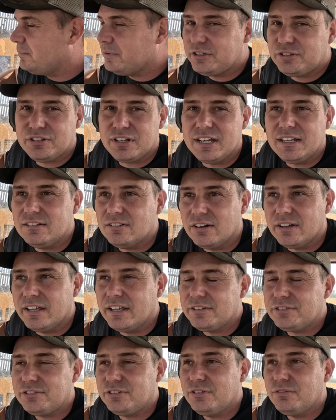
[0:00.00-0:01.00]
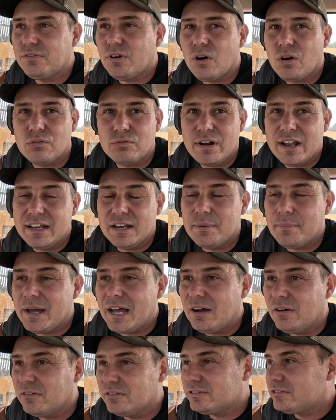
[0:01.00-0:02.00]
a machine like this, you've got to rent them
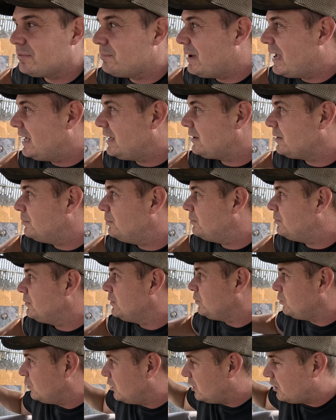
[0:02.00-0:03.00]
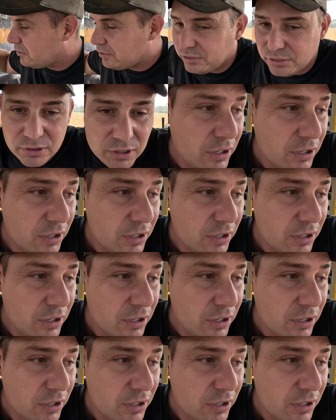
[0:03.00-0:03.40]
out to make them worth,